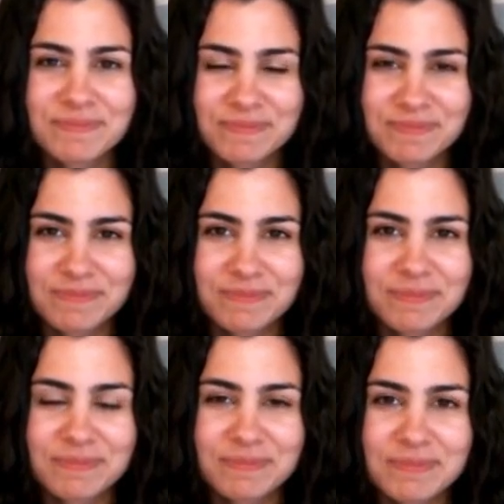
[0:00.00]

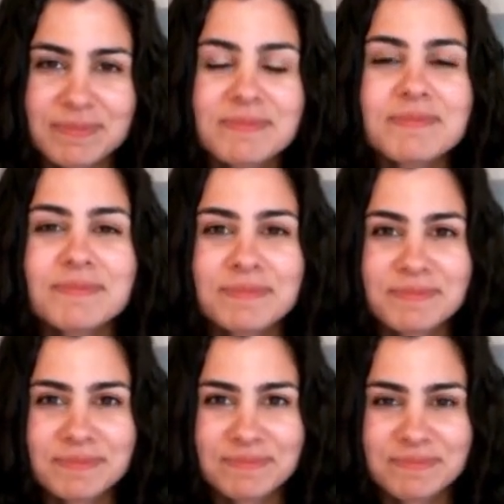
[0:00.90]

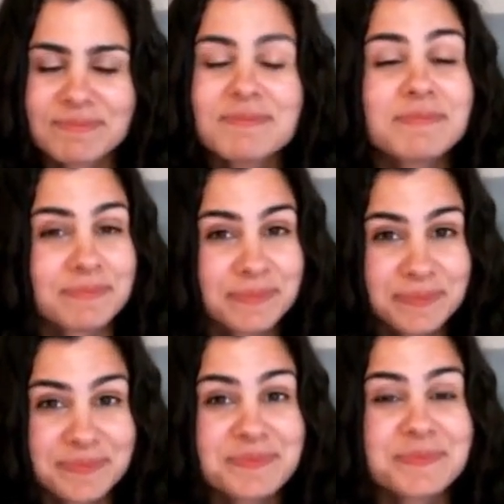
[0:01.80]

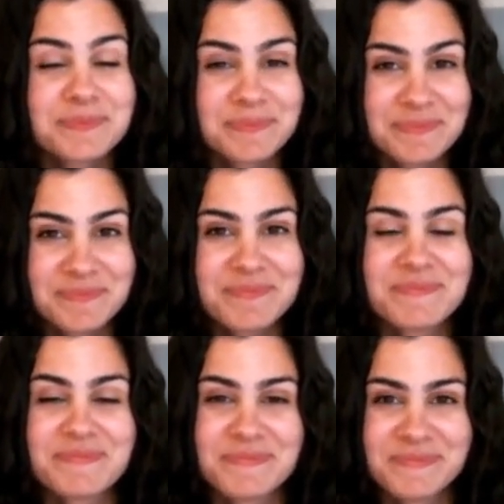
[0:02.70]

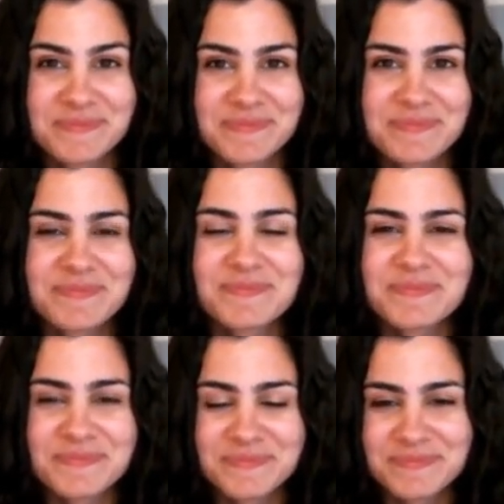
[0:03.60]

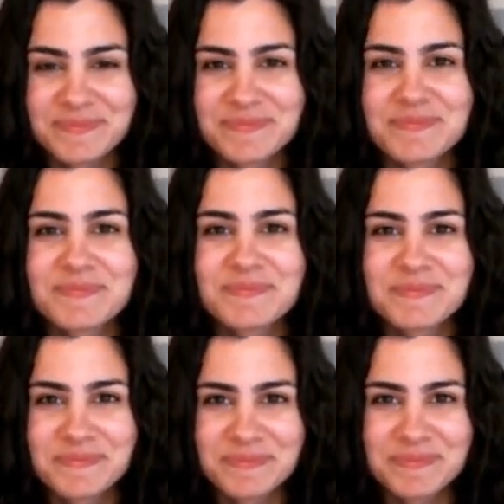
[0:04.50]

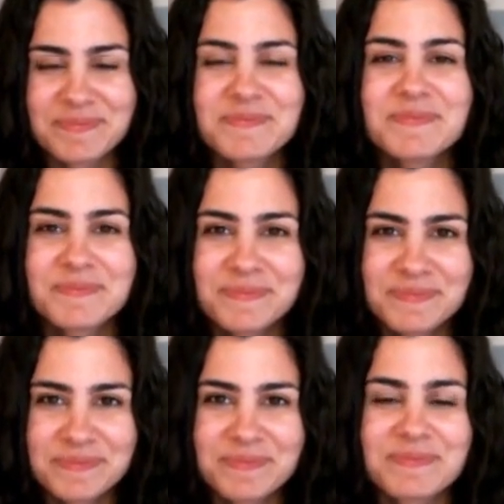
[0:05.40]

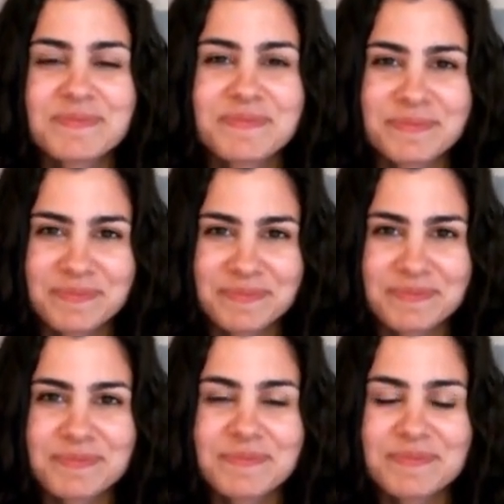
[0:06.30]

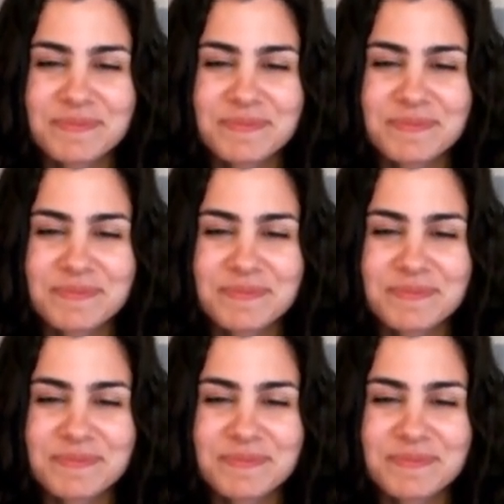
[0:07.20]
No words are spoken by the person on screen.